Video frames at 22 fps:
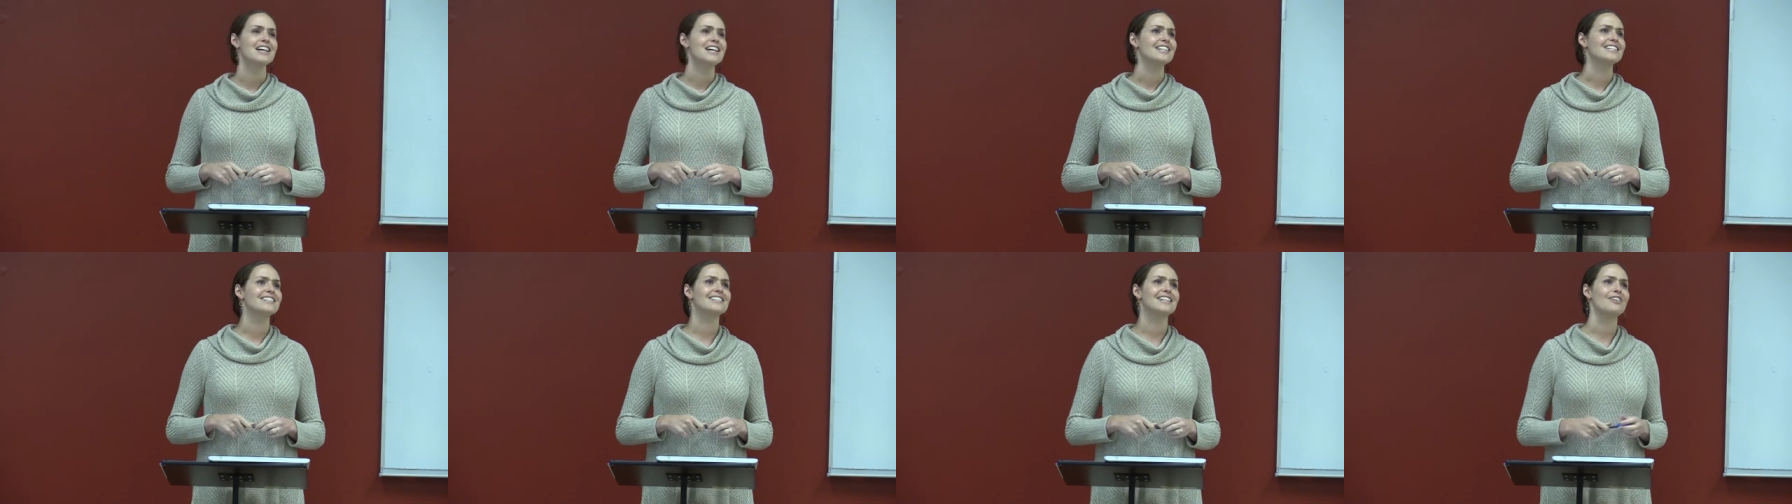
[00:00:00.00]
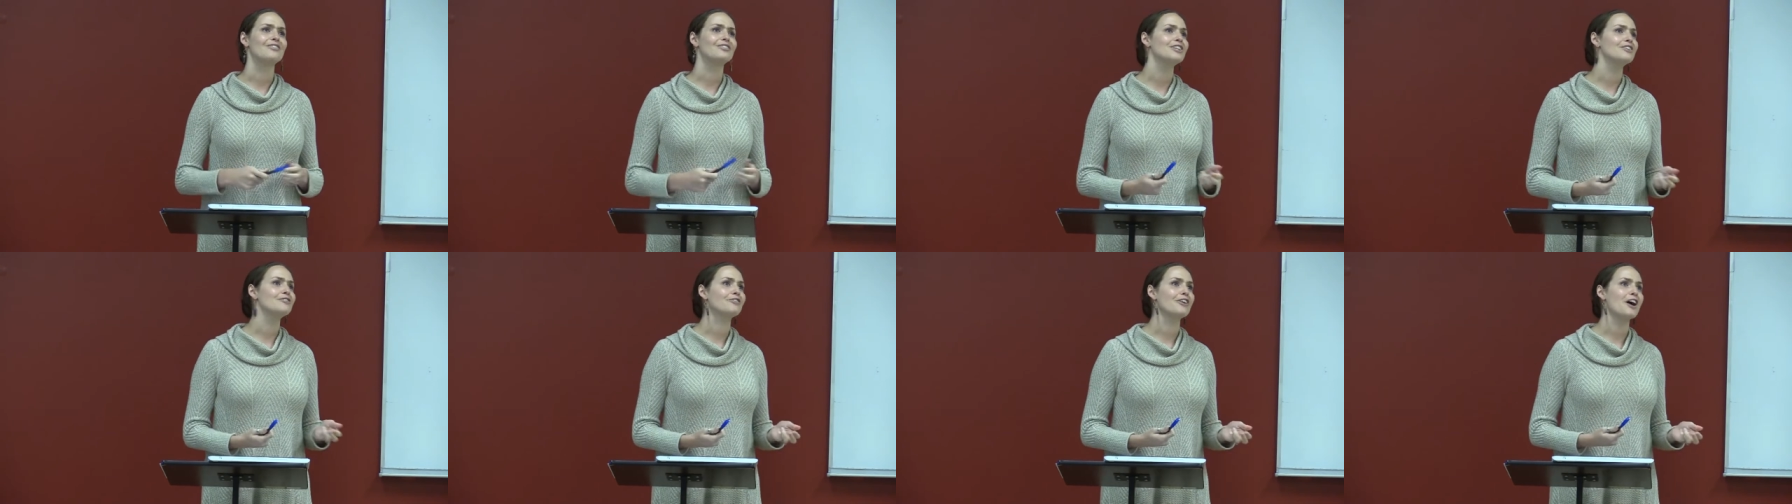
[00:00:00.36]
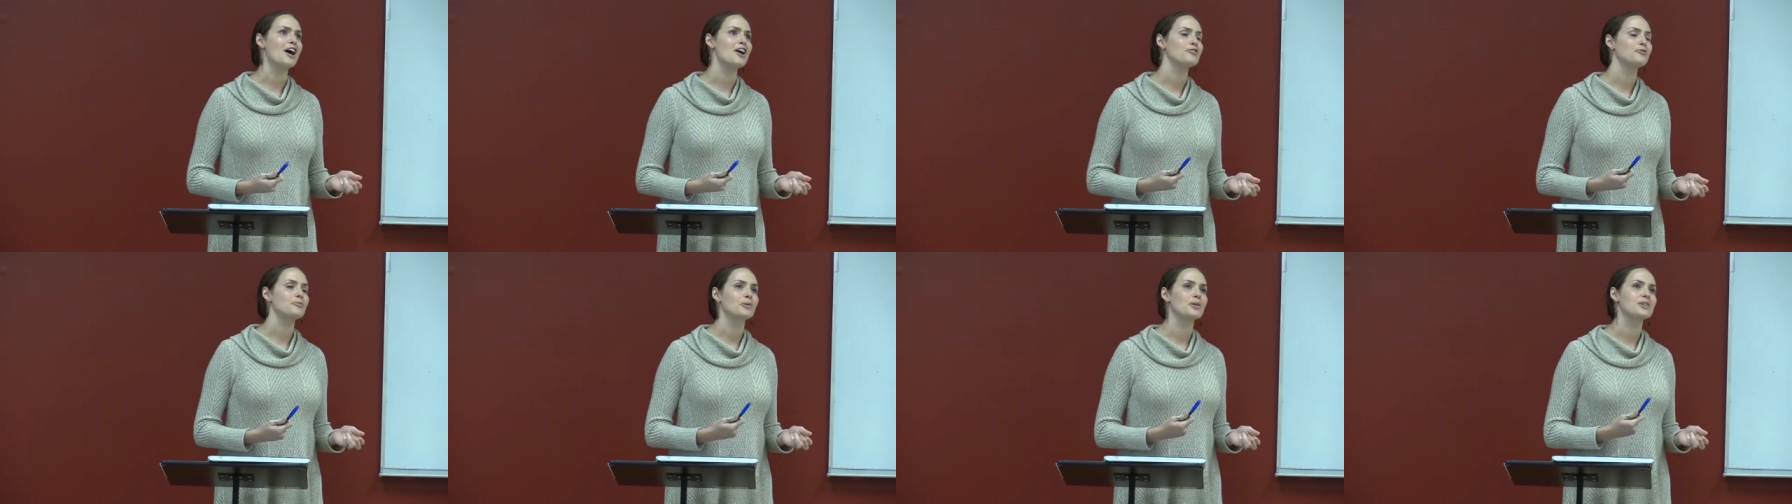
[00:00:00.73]

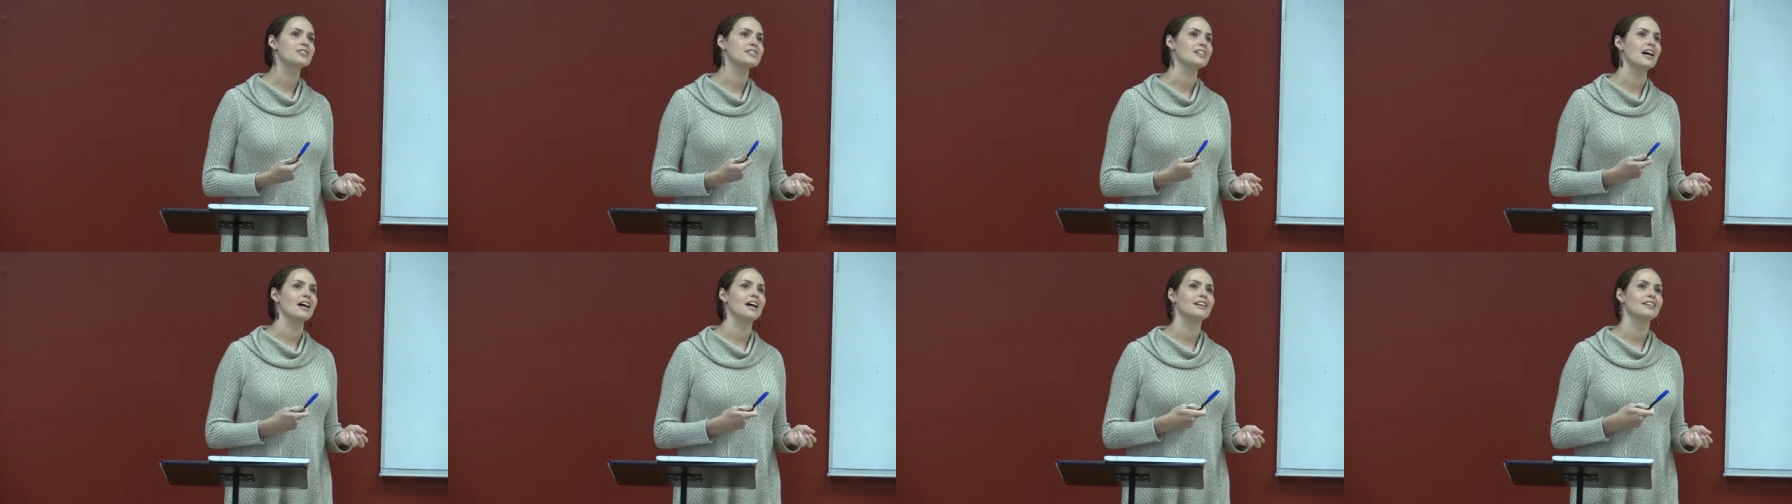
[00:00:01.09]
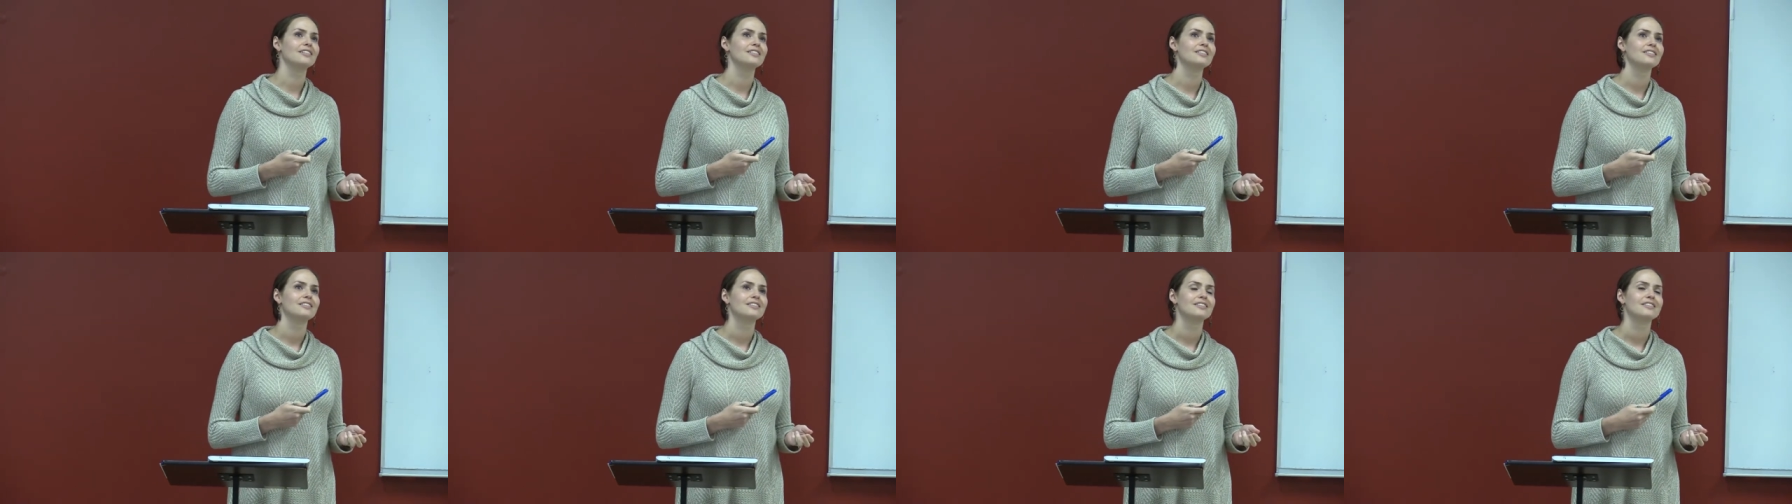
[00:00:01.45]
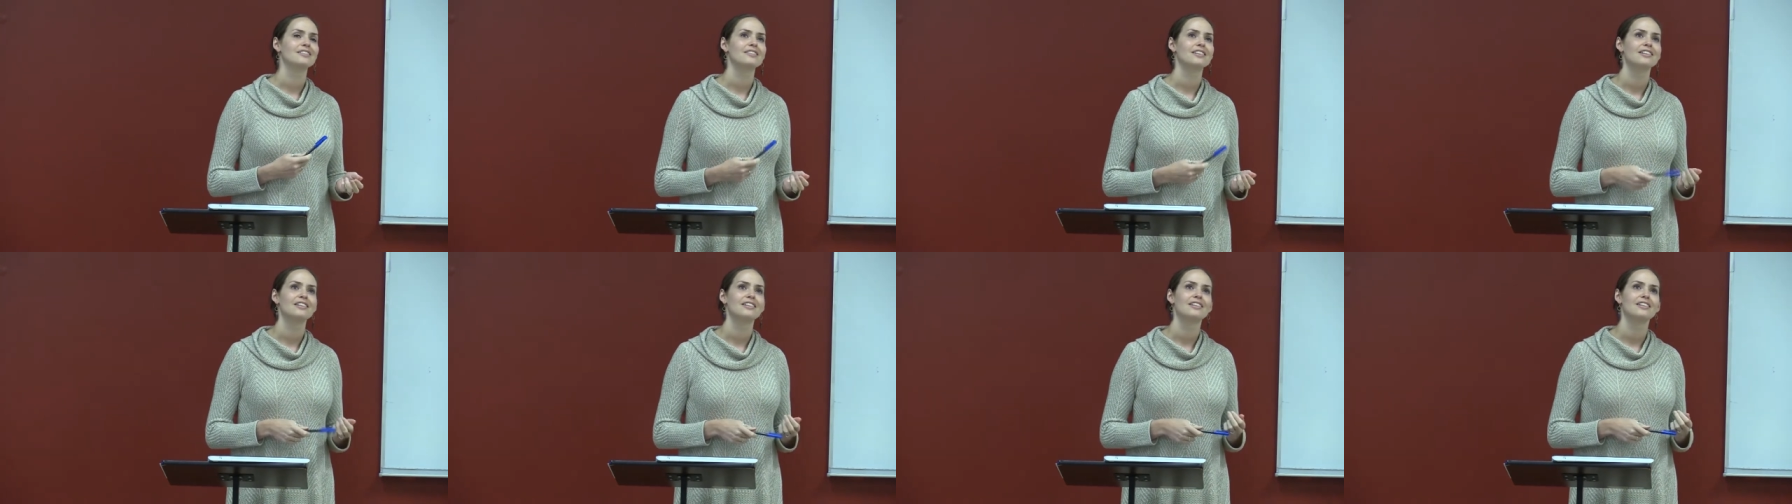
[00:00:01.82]
seventy-five percent,
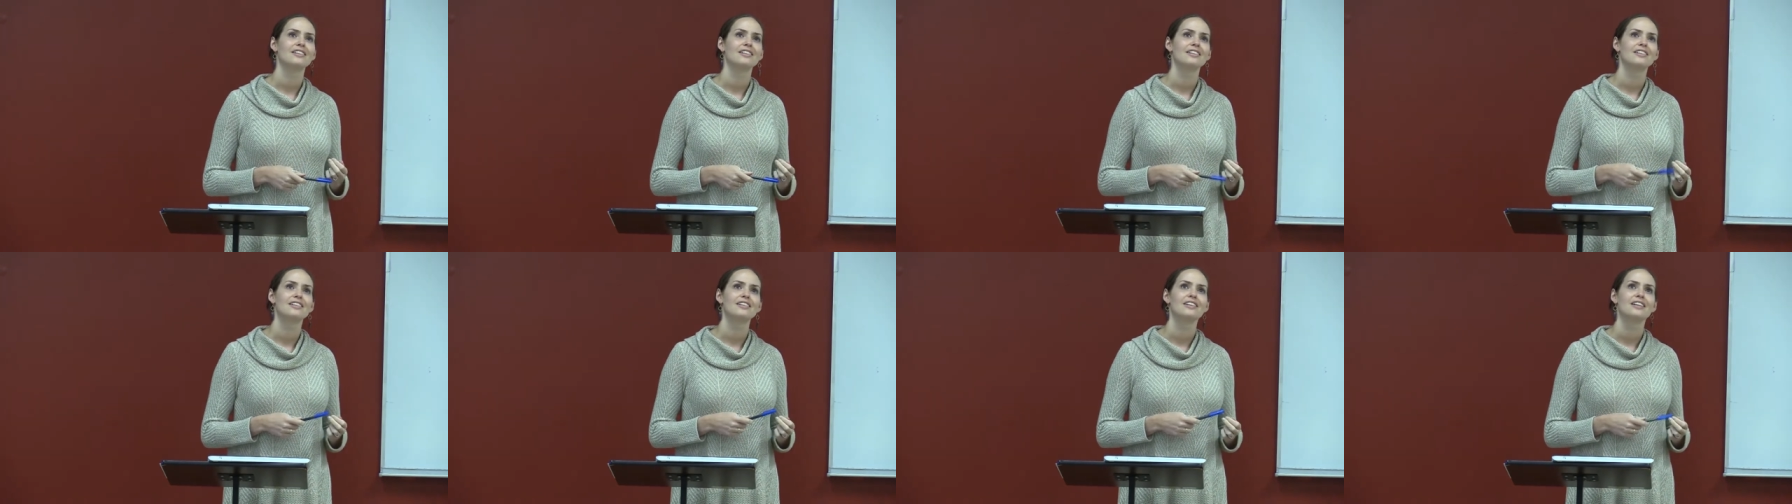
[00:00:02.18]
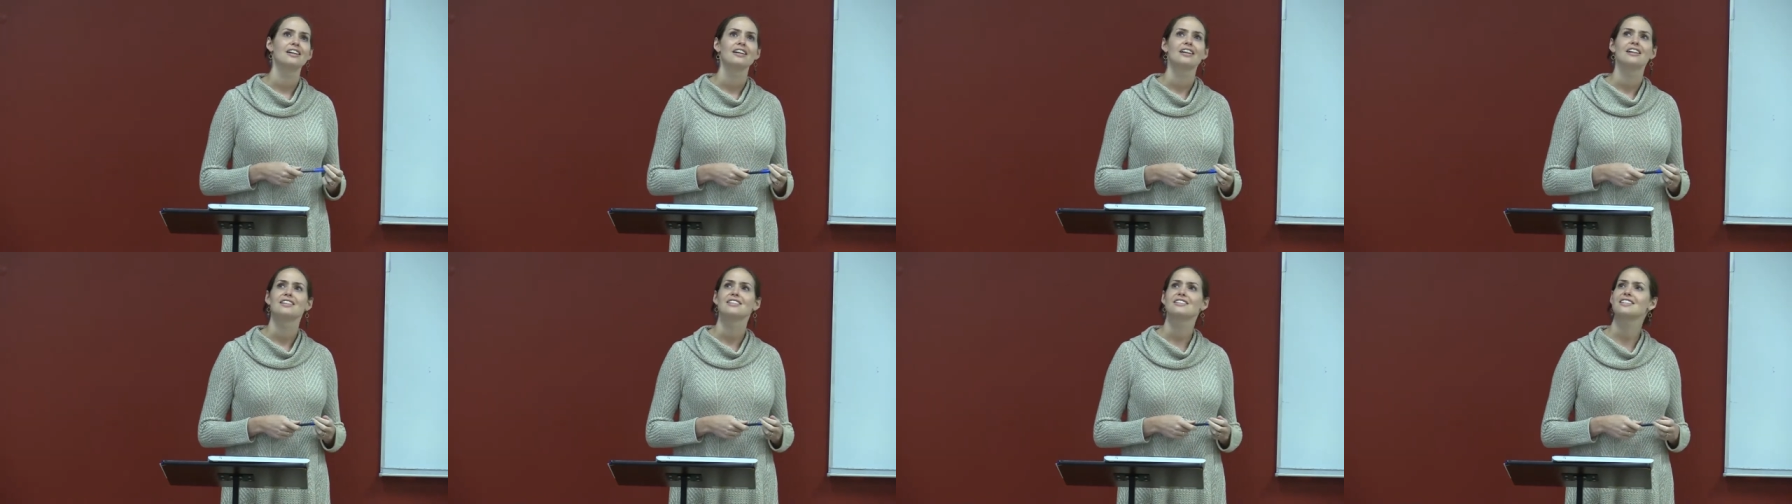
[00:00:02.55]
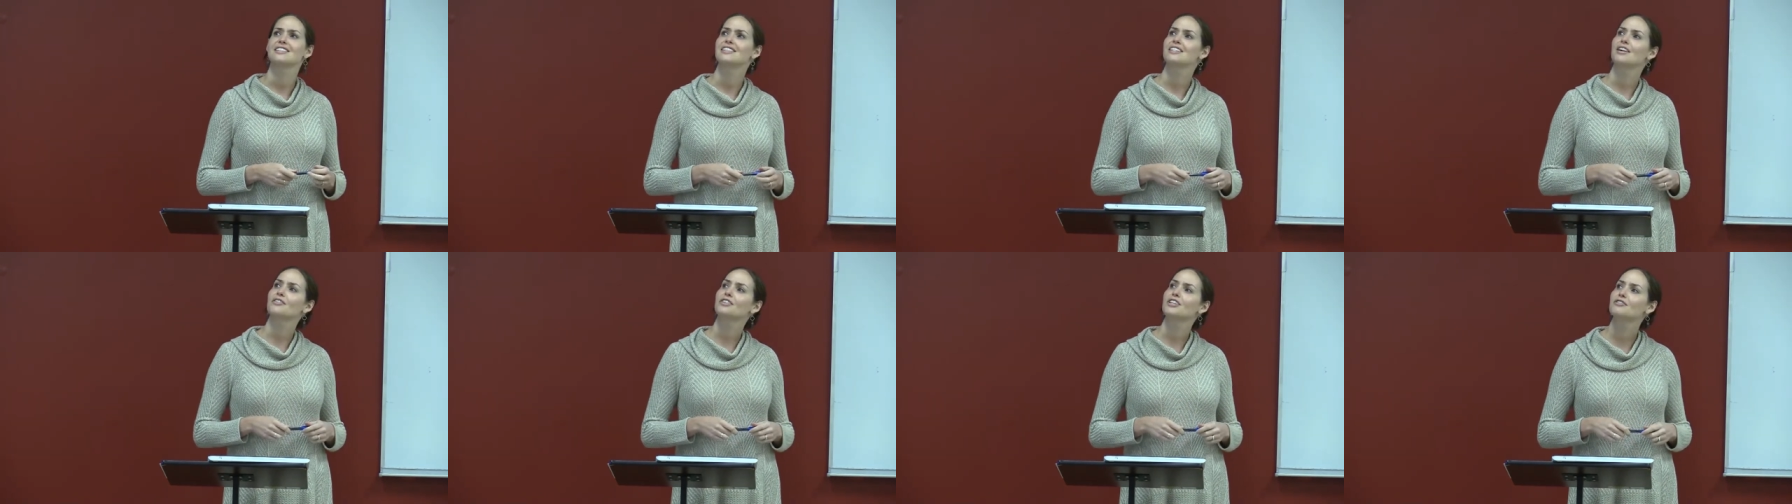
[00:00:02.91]
is it
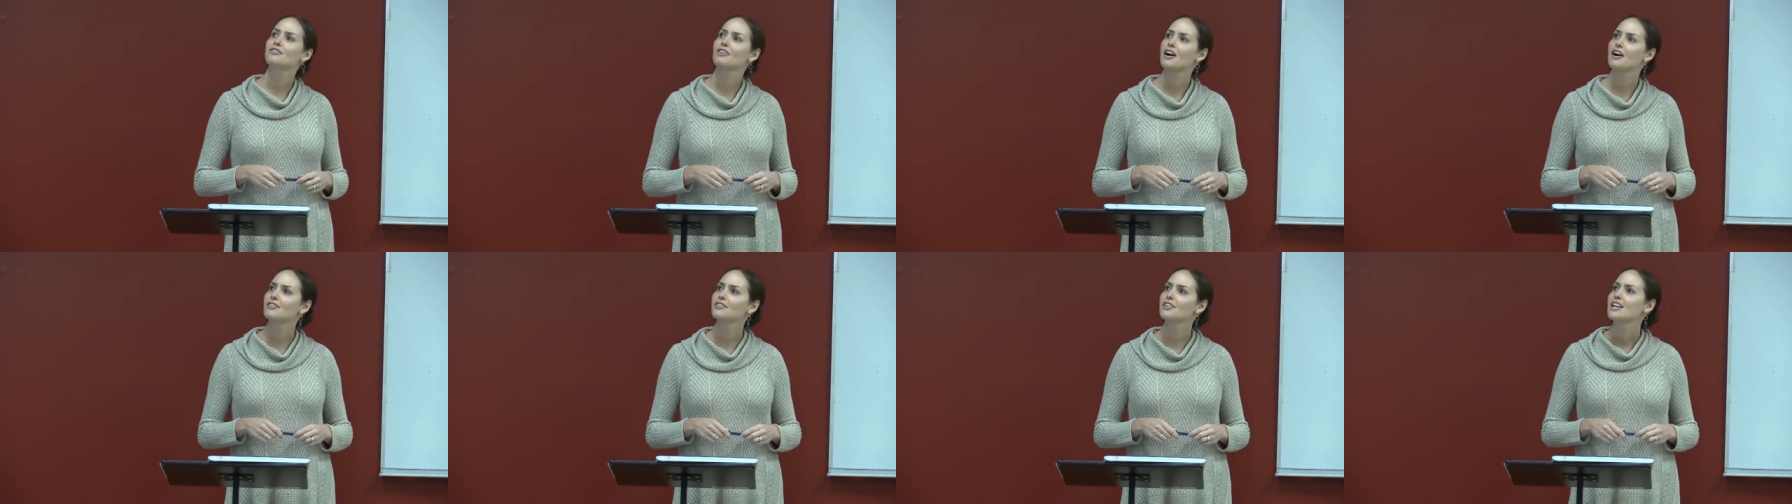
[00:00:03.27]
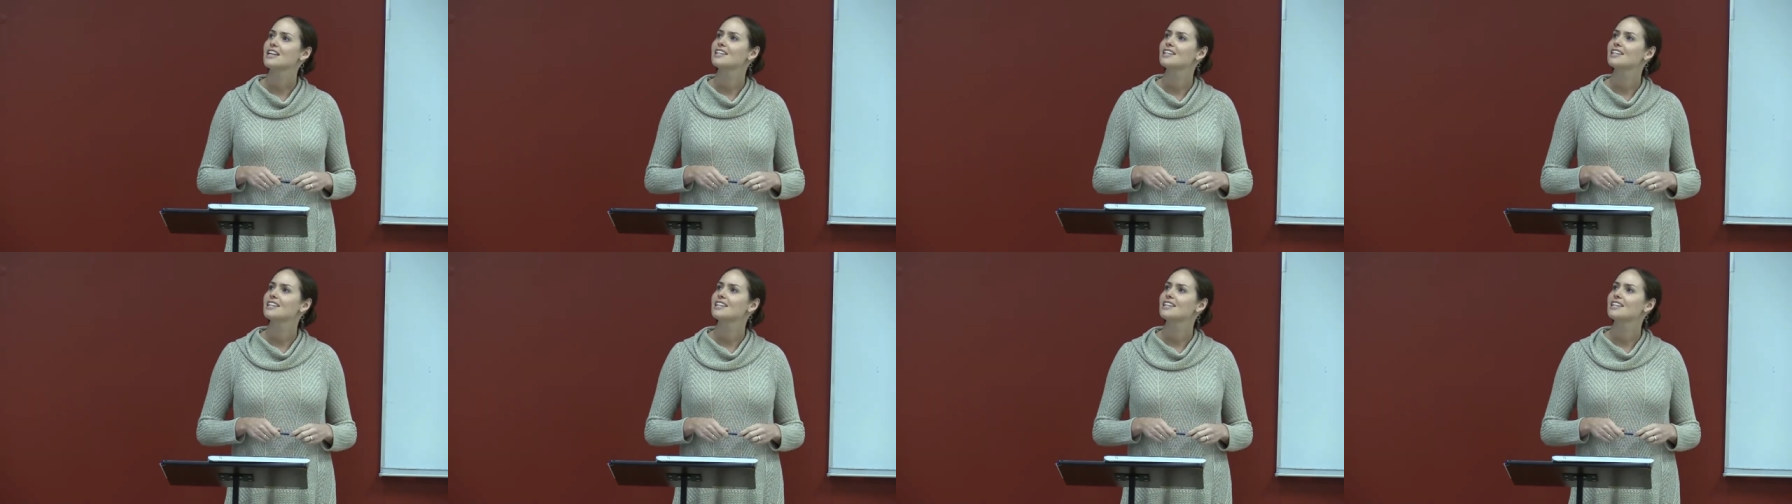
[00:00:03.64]
seventy-five?